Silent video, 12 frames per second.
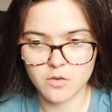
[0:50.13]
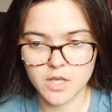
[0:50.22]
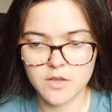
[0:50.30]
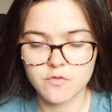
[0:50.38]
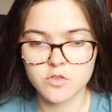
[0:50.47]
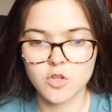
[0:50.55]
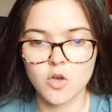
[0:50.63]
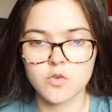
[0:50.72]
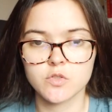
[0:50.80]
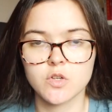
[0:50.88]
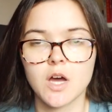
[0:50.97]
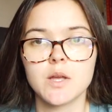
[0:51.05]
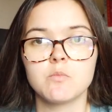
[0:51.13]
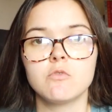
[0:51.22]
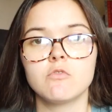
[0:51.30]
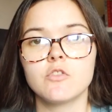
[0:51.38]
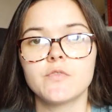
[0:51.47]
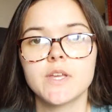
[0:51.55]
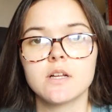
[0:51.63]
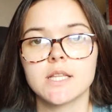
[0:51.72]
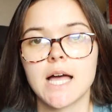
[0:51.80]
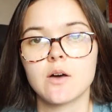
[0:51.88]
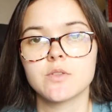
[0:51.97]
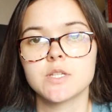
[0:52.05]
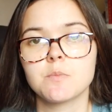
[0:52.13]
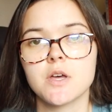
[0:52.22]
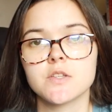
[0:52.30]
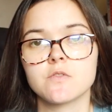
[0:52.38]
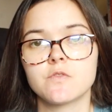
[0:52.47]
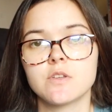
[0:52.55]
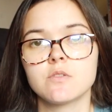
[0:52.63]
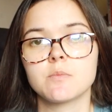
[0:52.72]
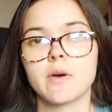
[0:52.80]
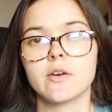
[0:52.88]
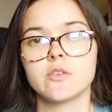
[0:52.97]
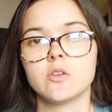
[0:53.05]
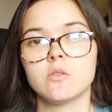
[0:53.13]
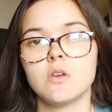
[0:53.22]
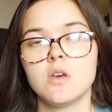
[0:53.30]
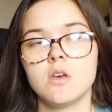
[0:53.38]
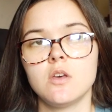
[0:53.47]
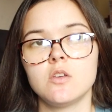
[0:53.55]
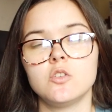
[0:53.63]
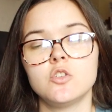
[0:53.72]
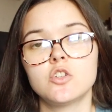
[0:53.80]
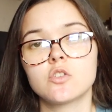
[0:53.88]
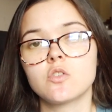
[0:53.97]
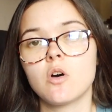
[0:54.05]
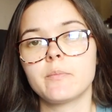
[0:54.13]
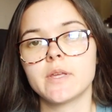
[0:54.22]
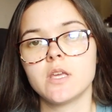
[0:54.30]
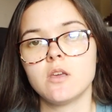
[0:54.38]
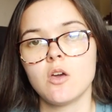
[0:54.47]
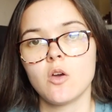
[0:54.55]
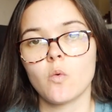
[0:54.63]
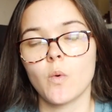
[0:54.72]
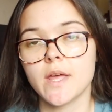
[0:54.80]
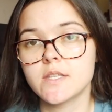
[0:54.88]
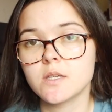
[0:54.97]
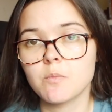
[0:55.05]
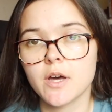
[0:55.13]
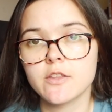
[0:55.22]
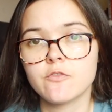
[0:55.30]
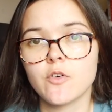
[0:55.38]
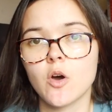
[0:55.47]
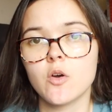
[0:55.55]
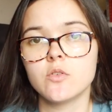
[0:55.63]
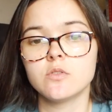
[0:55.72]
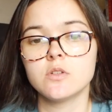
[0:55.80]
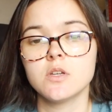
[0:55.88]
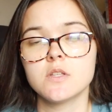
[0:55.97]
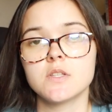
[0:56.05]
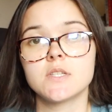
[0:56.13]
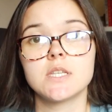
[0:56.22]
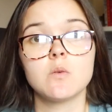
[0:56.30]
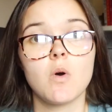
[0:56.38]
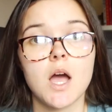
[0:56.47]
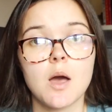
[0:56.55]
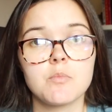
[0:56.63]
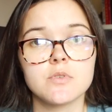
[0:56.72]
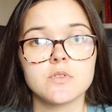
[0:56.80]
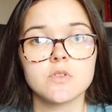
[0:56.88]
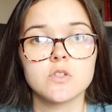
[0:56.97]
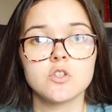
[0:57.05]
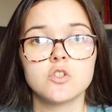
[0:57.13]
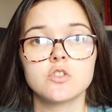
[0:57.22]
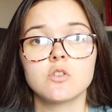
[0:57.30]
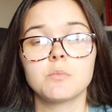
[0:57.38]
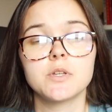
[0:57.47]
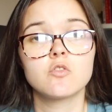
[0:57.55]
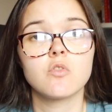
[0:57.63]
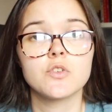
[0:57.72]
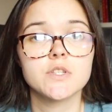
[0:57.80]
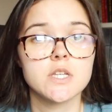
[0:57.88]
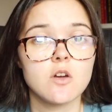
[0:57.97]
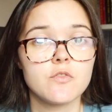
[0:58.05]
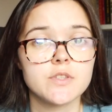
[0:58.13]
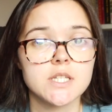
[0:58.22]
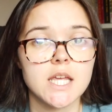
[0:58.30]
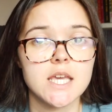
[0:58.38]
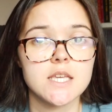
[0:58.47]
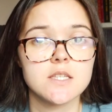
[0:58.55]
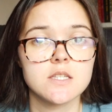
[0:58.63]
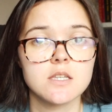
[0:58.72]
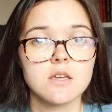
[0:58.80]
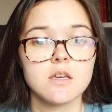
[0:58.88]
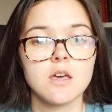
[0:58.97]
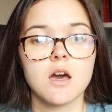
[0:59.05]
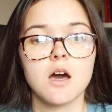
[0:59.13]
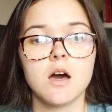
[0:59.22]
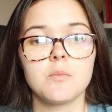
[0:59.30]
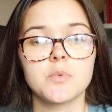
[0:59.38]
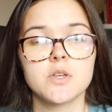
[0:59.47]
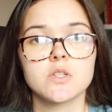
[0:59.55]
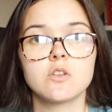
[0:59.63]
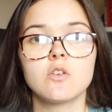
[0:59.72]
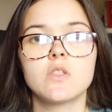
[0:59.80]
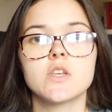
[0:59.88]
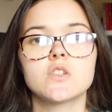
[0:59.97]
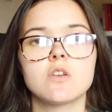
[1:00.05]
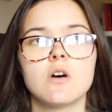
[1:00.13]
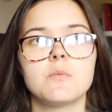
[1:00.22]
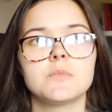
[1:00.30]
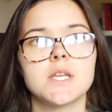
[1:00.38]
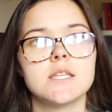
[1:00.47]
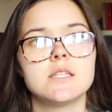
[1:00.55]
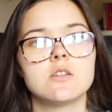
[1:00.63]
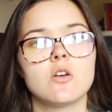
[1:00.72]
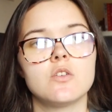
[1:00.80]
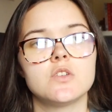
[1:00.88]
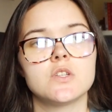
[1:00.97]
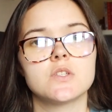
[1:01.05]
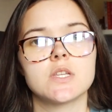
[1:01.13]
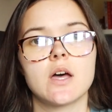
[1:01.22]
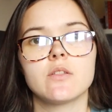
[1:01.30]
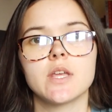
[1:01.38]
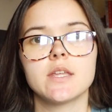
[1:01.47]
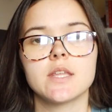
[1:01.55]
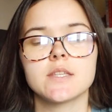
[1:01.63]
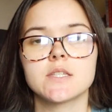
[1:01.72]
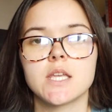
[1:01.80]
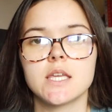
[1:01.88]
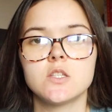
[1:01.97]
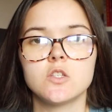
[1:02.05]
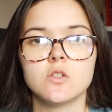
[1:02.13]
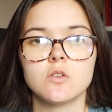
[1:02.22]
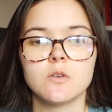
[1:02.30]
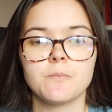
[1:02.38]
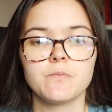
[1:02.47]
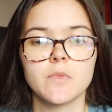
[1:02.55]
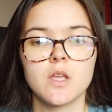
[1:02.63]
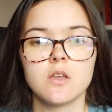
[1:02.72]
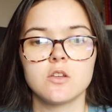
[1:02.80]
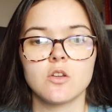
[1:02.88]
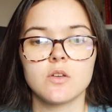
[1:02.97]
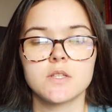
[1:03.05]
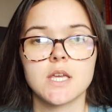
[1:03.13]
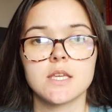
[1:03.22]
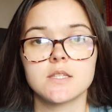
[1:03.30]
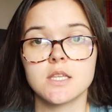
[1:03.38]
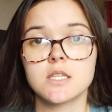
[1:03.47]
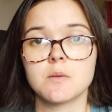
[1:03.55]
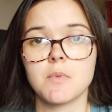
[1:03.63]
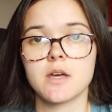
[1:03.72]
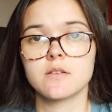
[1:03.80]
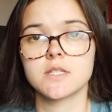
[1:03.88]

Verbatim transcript: even though time will reveal how this person feels about you, you should not be waiting by the phone to see what happens. You should not be crossing off the days um, because I know there's some dating coaches out there that say to you, you know, it takes this amount